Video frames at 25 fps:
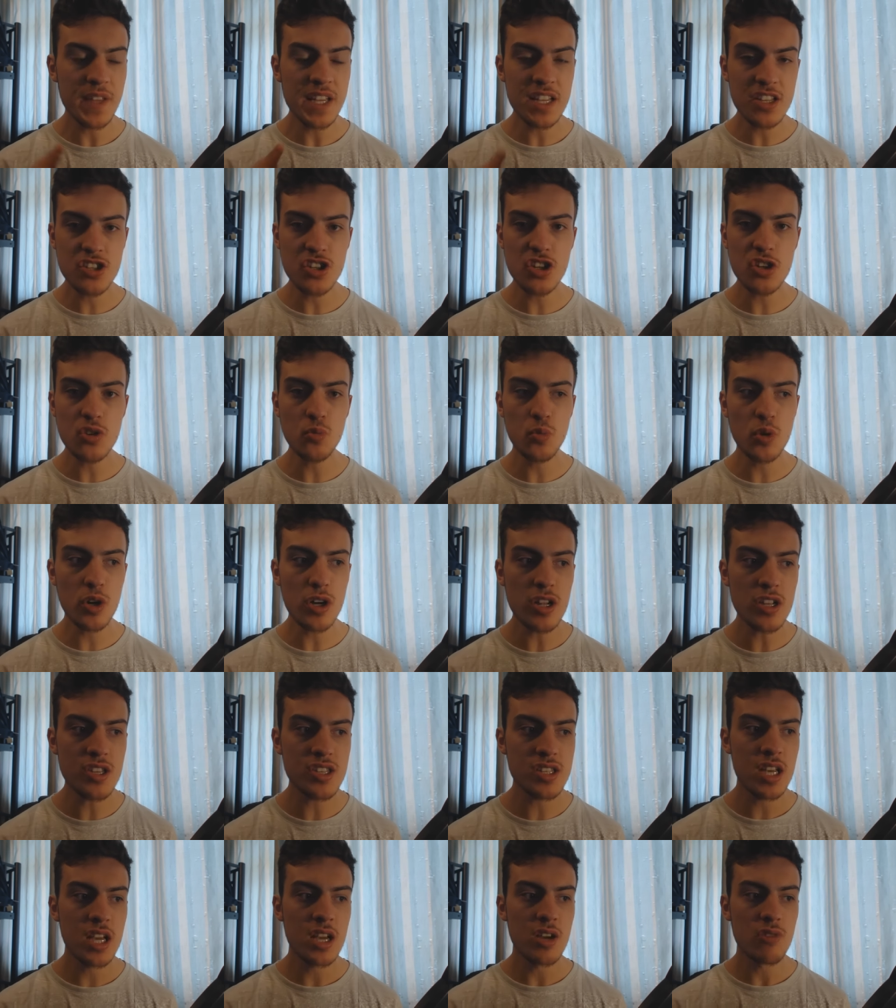These two
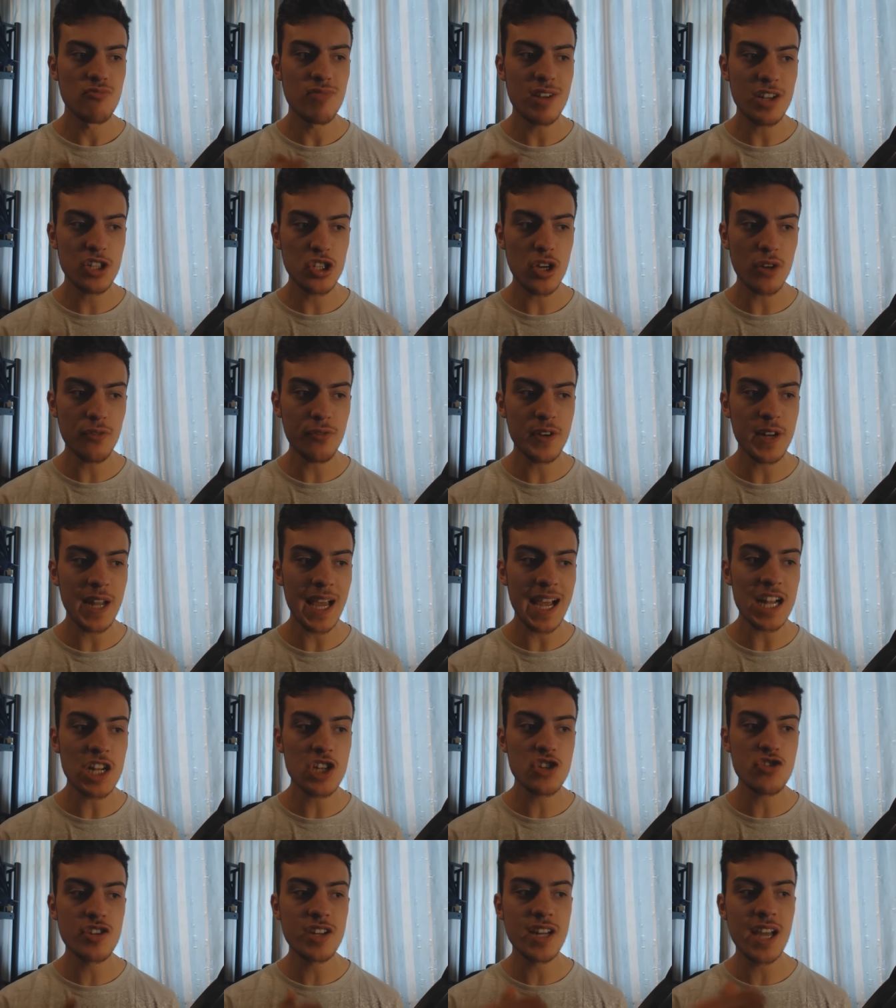words, Richtofen
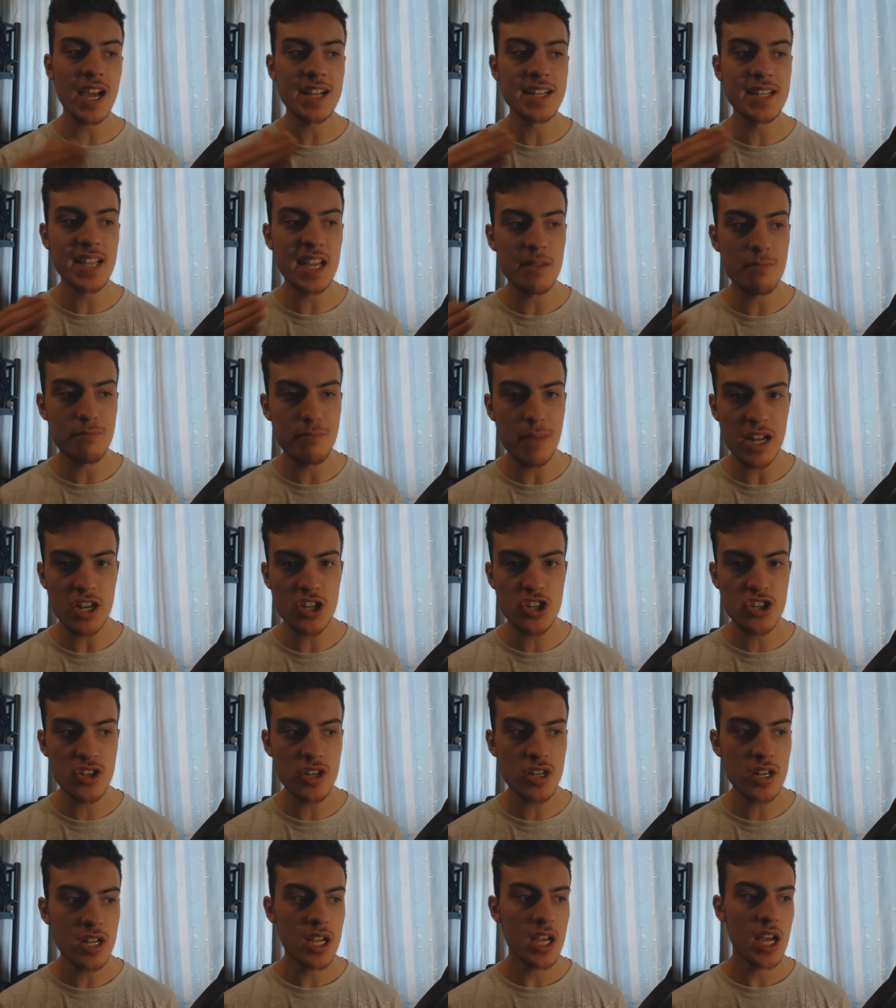entering a
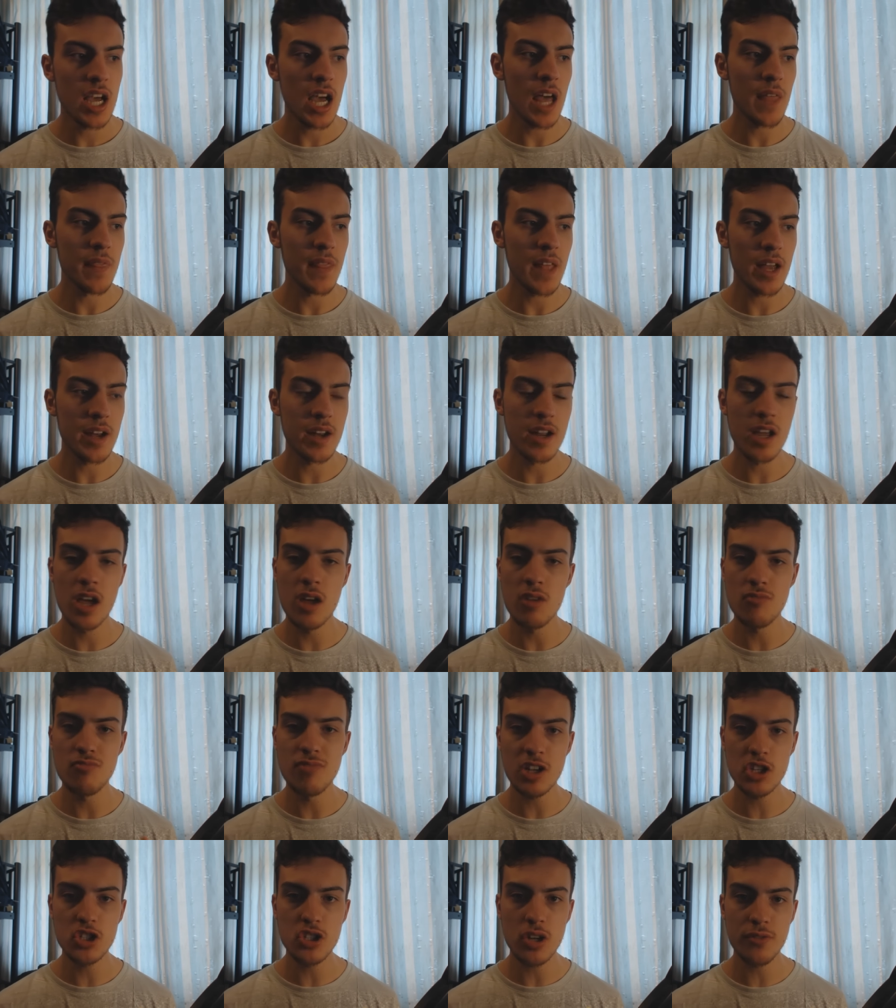dimension and then
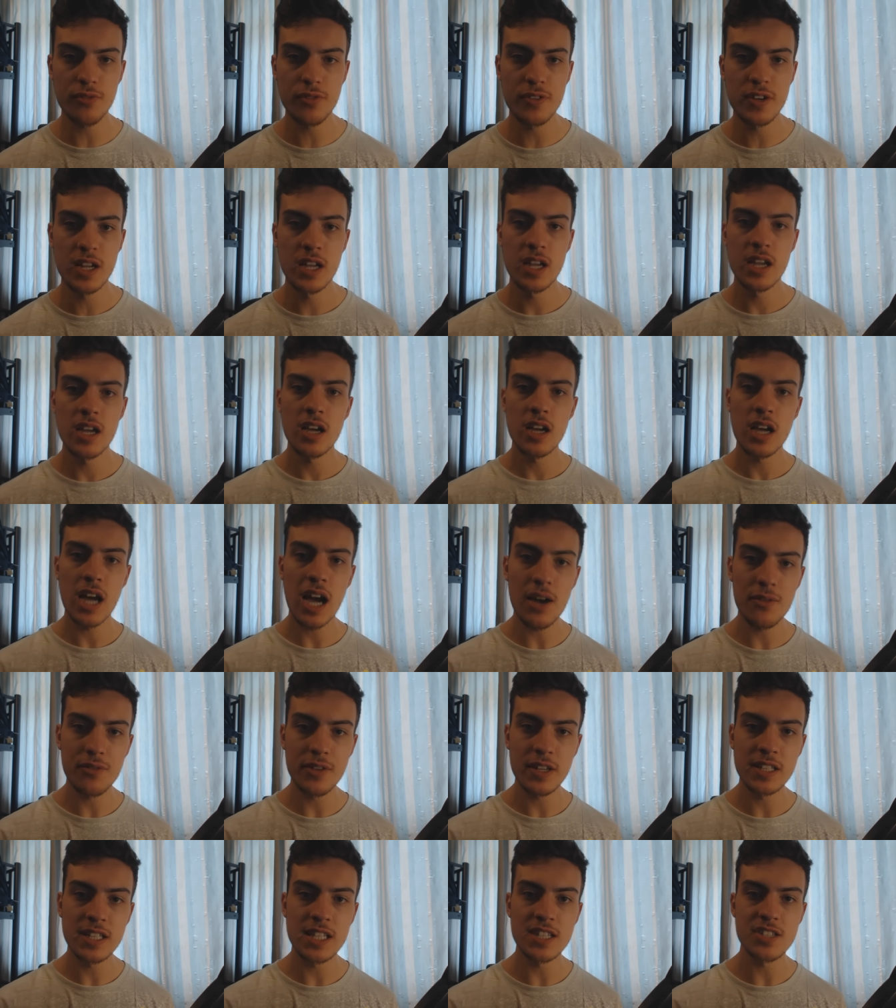Richtofen
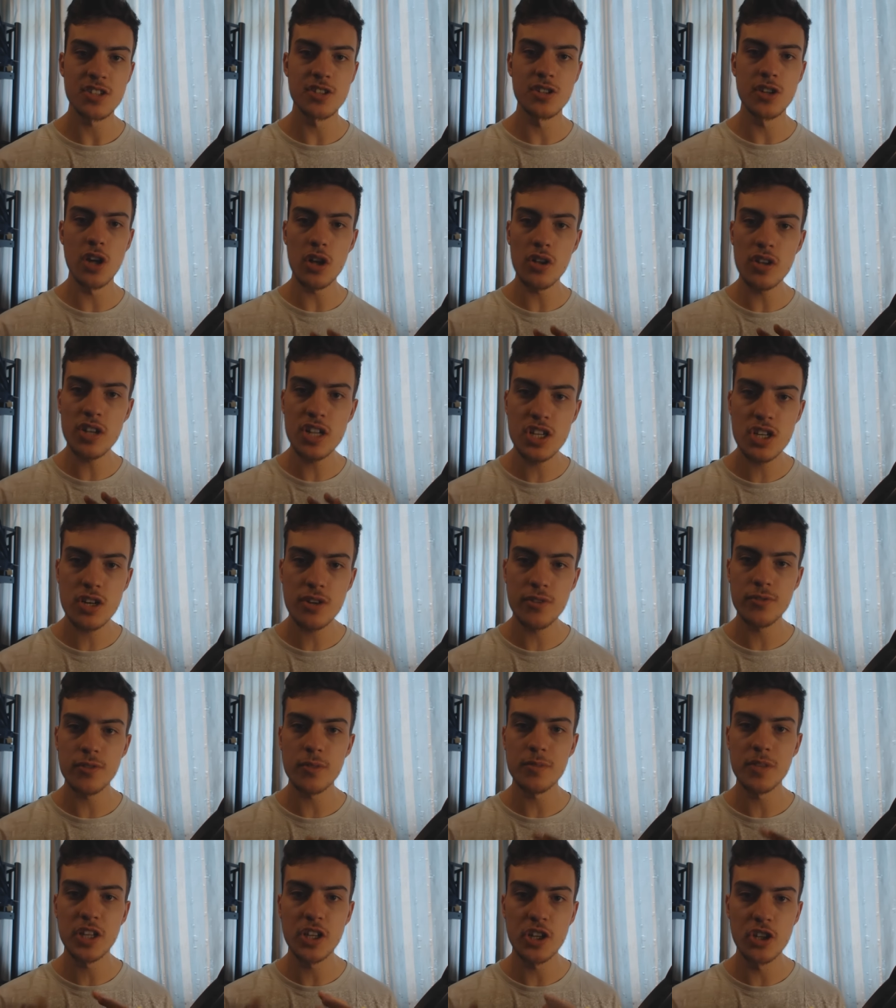having this knowledge
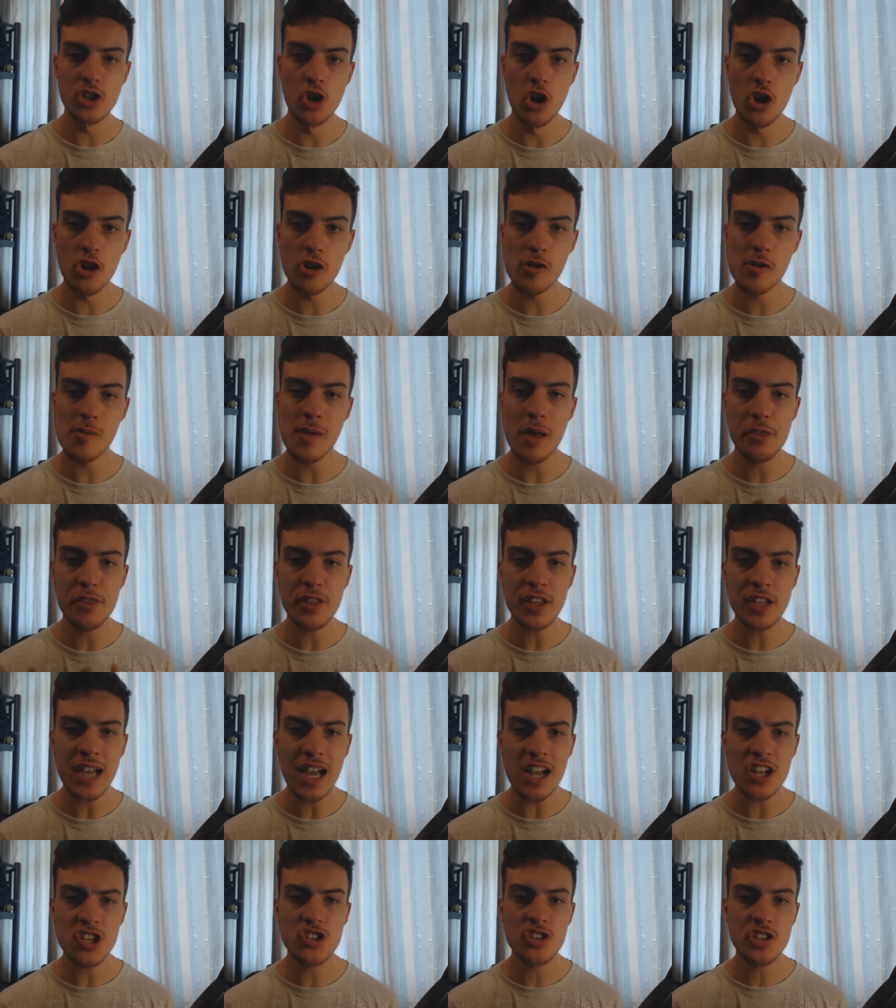from the Kronorium, I
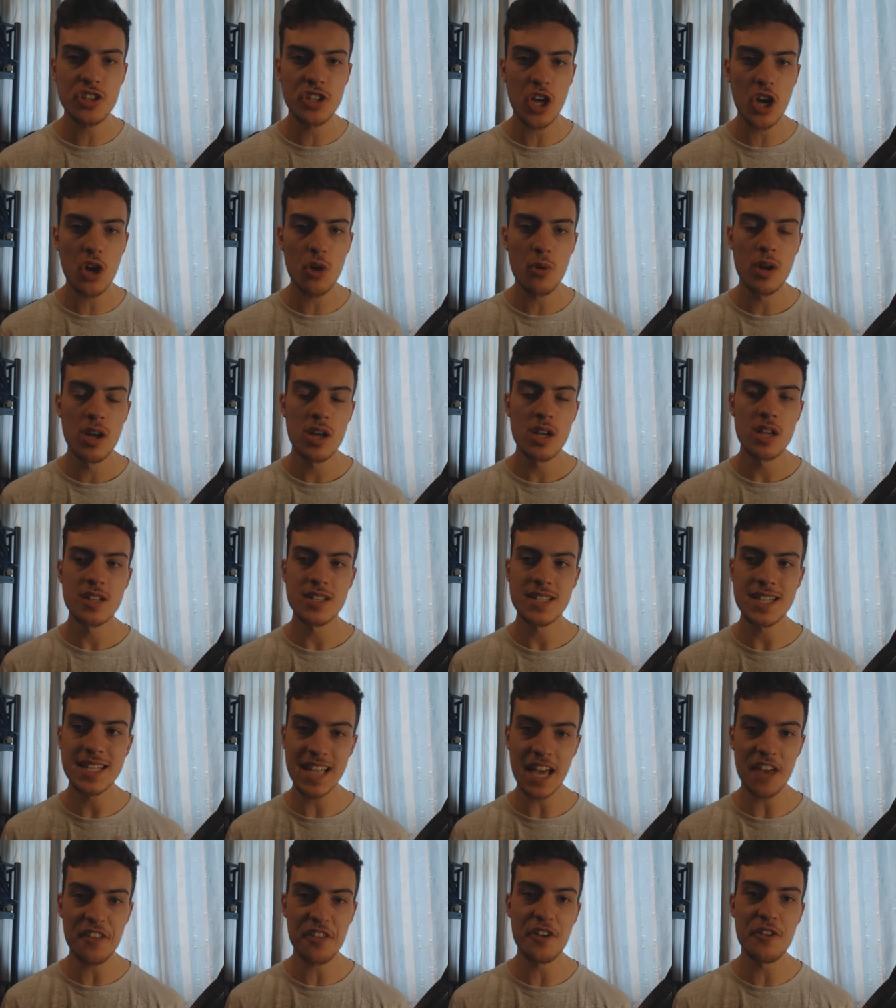think actually go
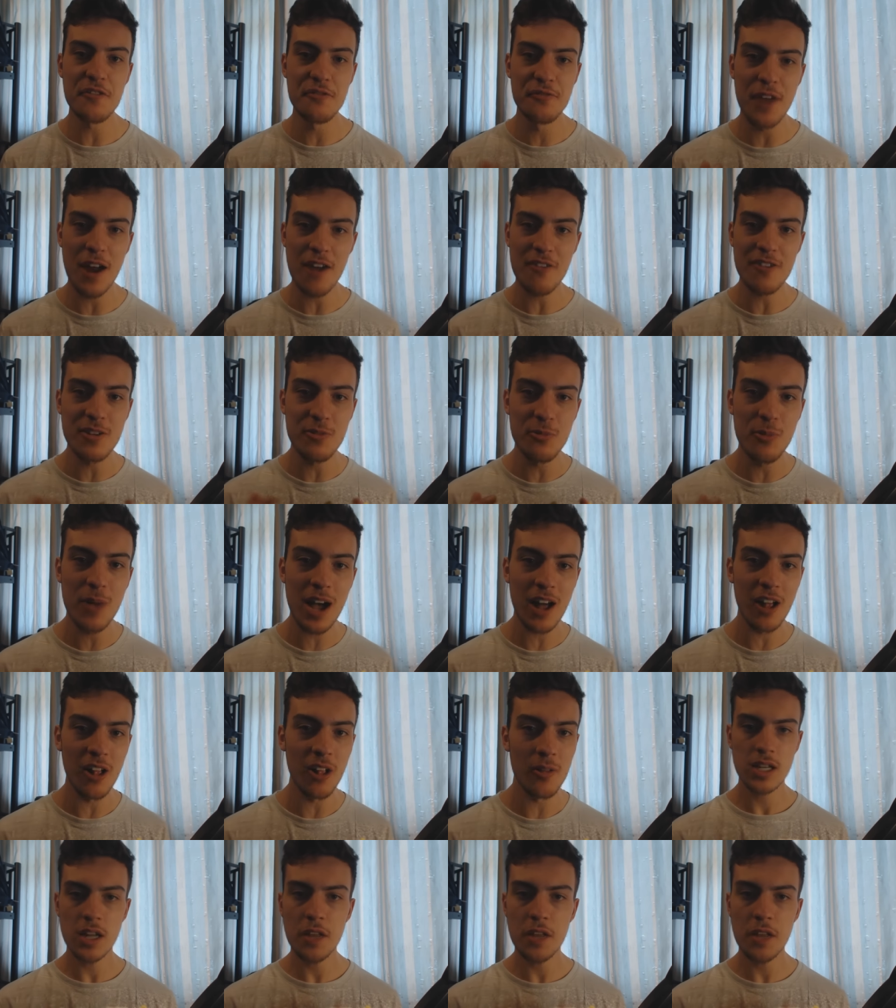together very well.